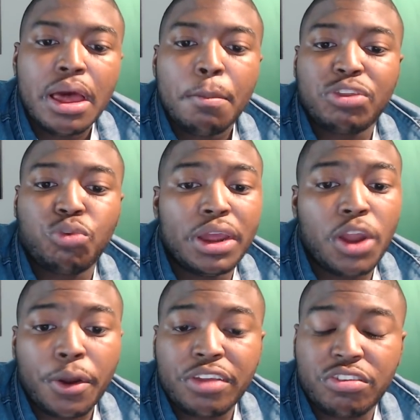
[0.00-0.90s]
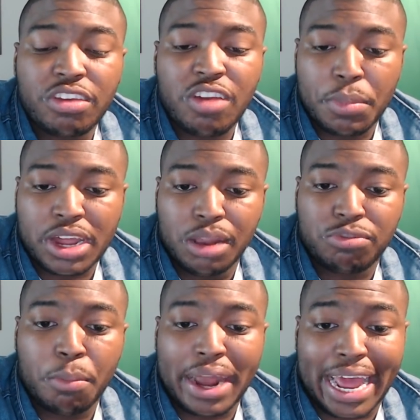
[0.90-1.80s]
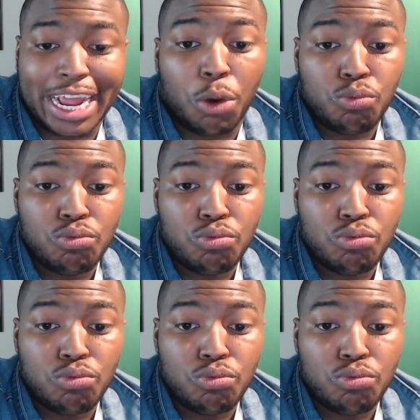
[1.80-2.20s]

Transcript: Between Nurkic and CJ McCollum, somebody got to go.